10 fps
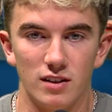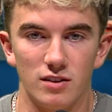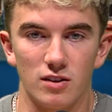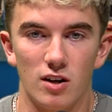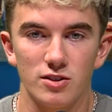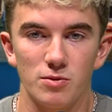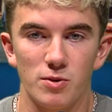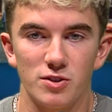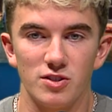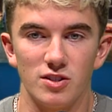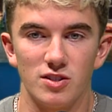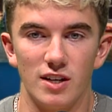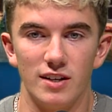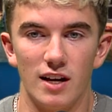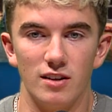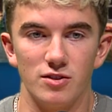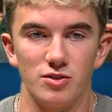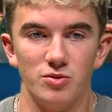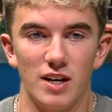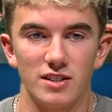The cost of purchase is $10.
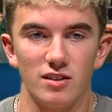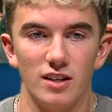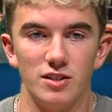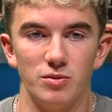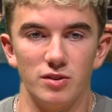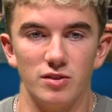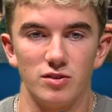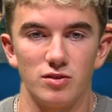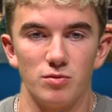Do not delay doing this.